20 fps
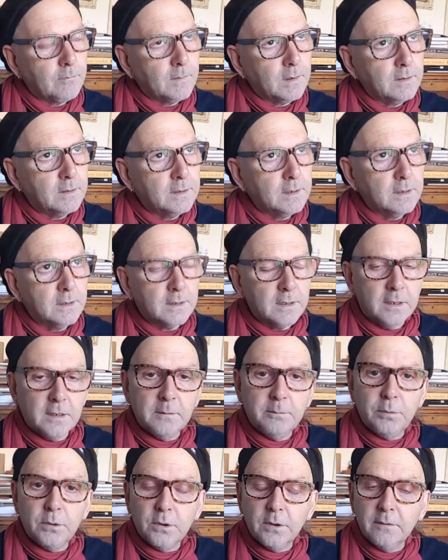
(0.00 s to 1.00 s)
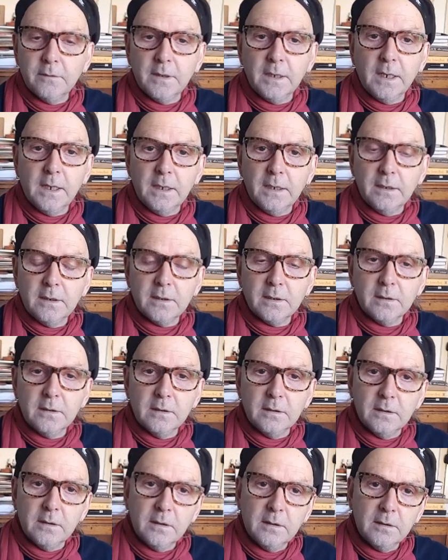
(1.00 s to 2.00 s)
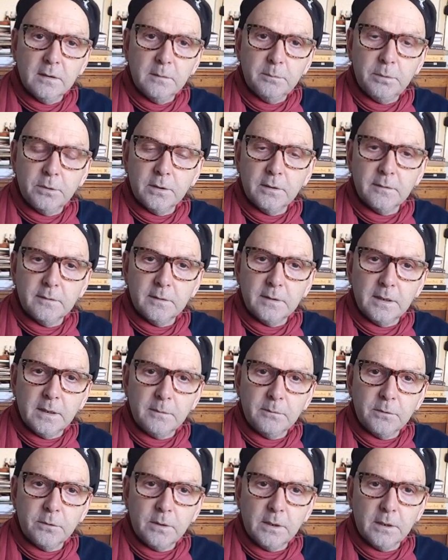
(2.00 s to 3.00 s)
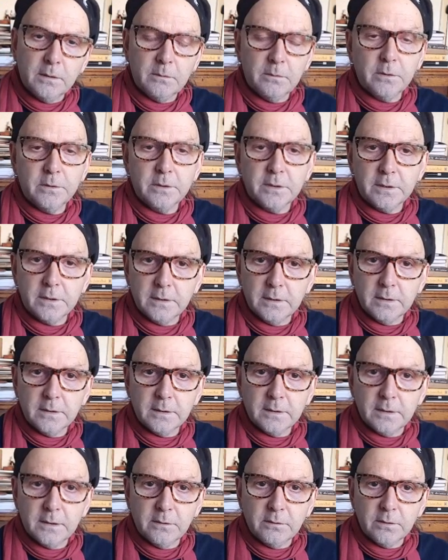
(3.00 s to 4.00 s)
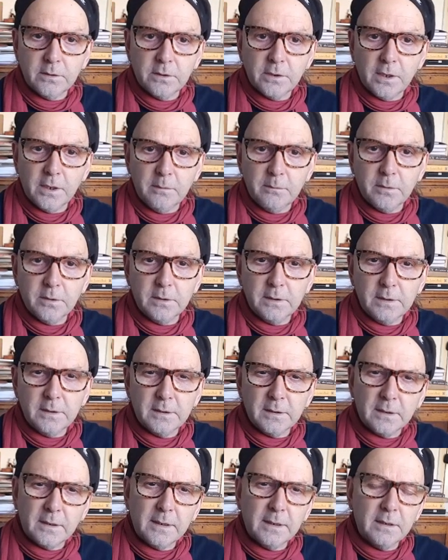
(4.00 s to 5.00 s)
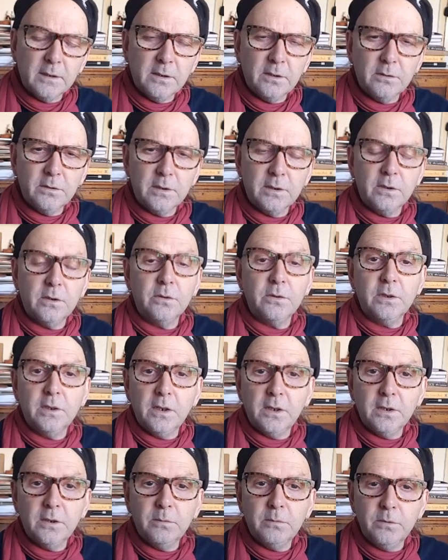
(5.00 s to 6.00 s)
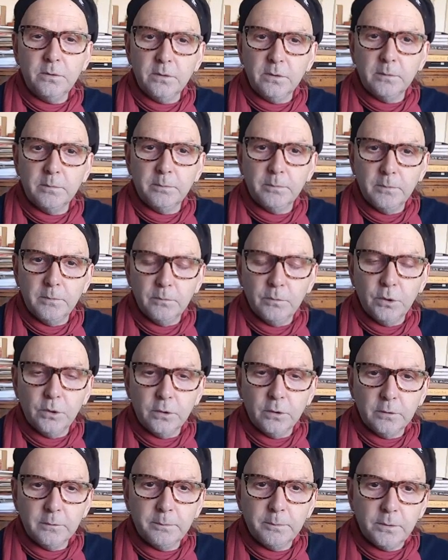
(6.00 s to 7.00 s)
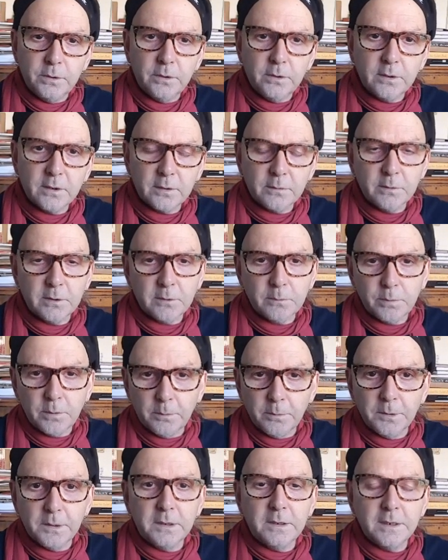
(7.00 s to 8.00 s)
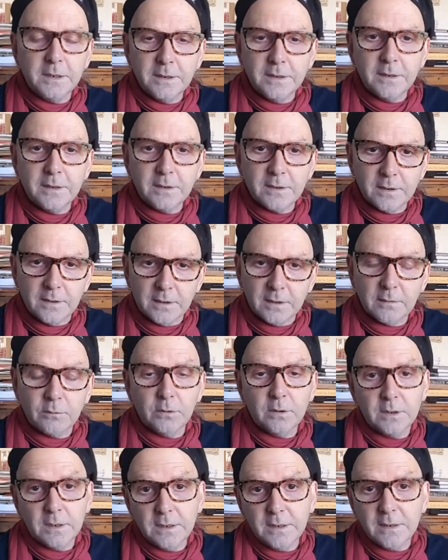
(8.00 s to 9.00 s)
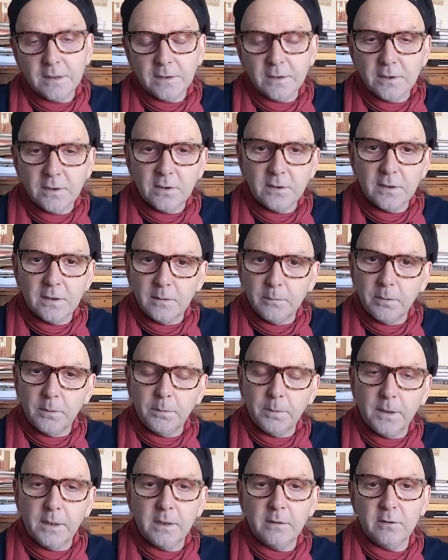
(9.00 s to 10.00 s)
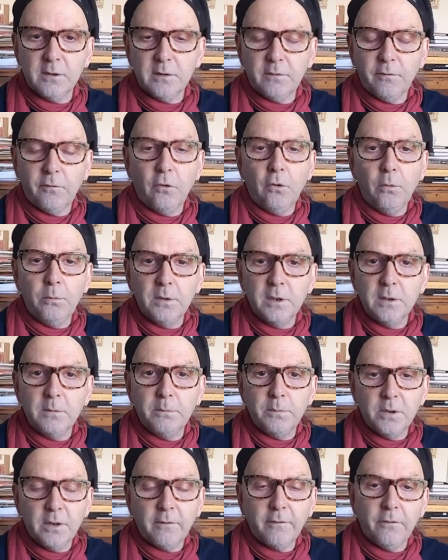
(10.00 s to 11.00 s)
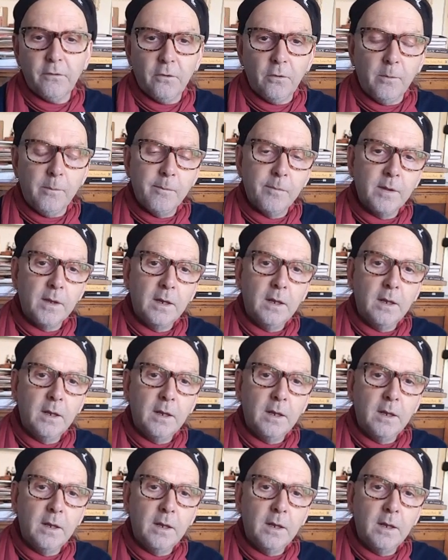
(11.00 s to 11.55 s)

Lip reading: Things like the Book of Gates and the Book of the Amduat, what is in the Secret Chamber. These are kind of usually called the underworld books, which probably did exist in the papyrus form, in a book form,